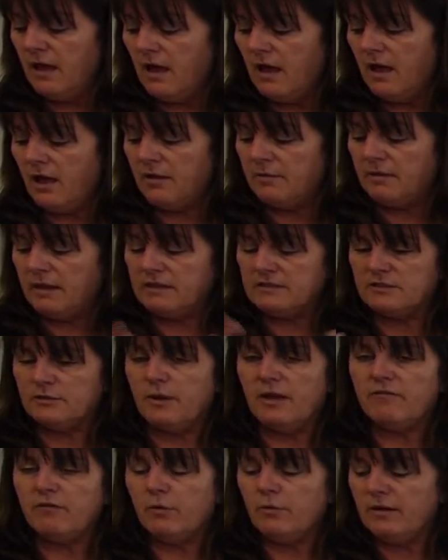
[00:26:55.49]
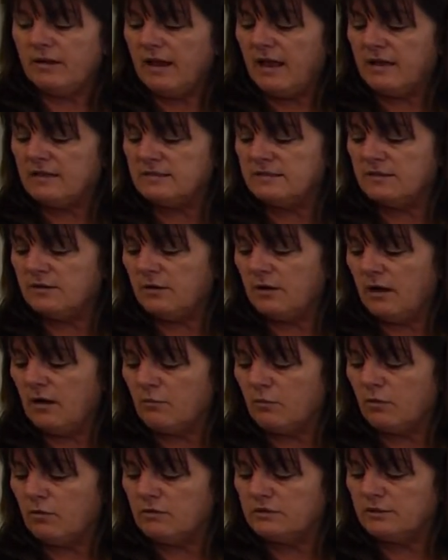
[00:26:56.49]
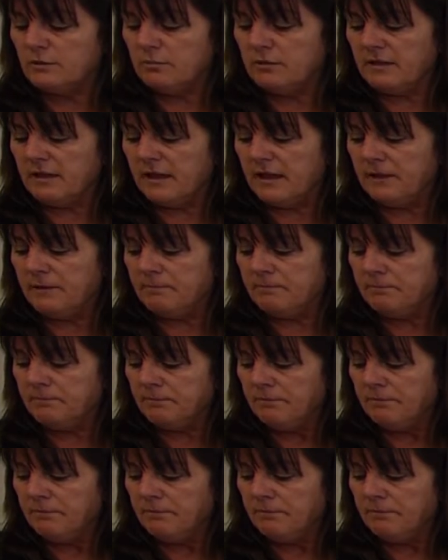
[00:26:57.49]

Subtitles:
And so everyone has a role to play.